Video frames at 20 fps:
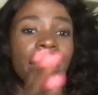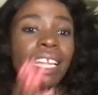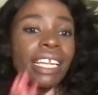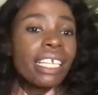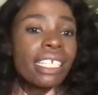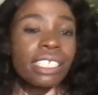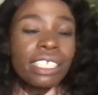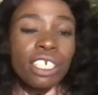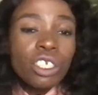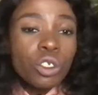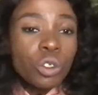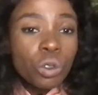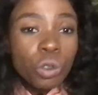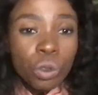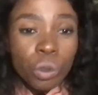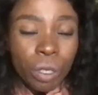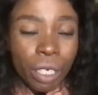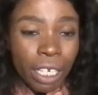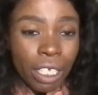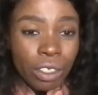And then day 2,
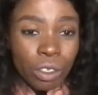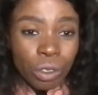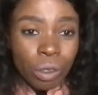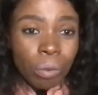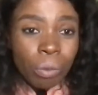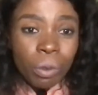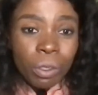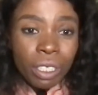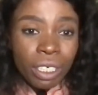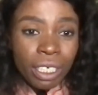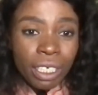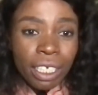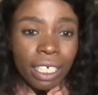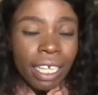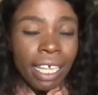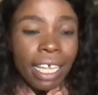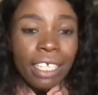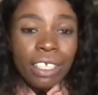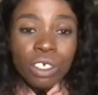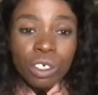you cleanse your body
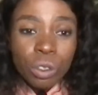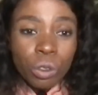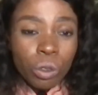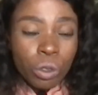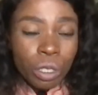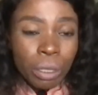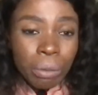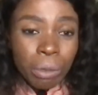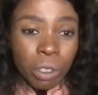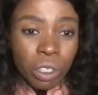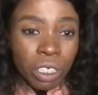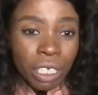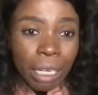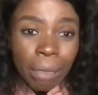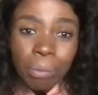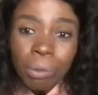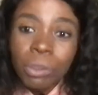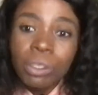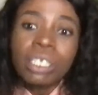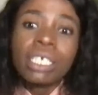and your
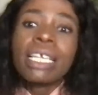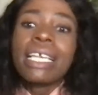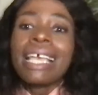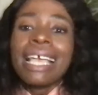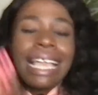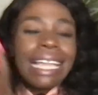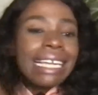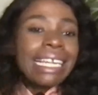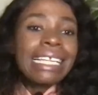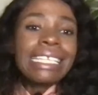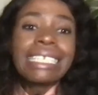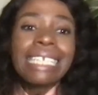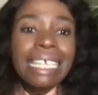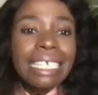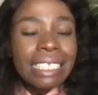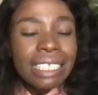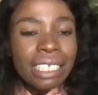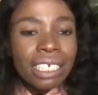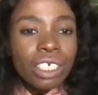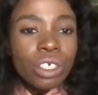emotional body. And then
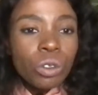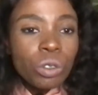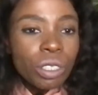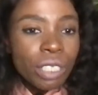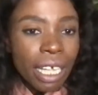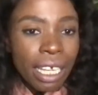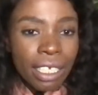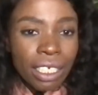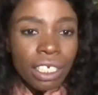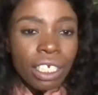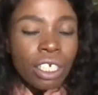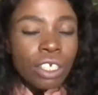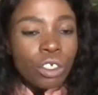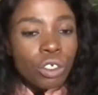day 3, you start